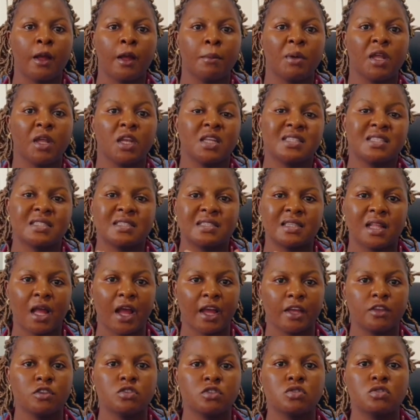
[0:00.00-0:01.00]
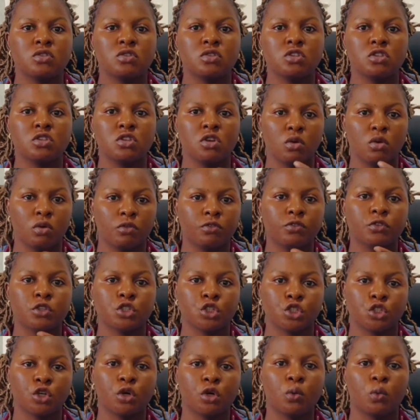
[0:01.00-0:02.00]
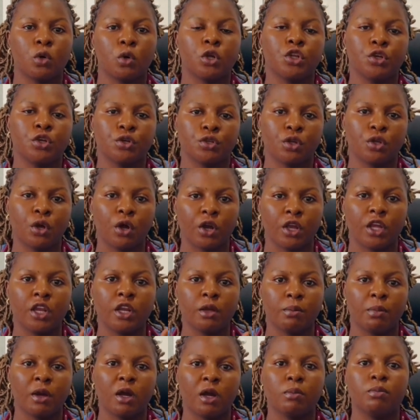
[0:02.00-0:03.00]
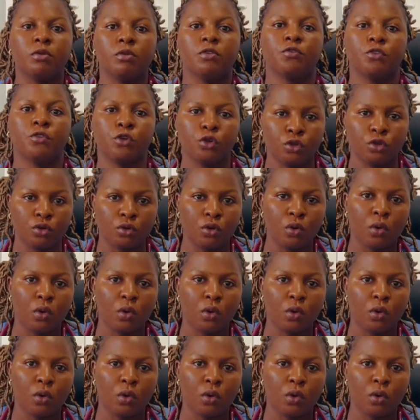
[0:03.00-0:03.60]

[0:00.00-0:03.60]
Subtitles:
but it's nice to know for sure what you're talking about before you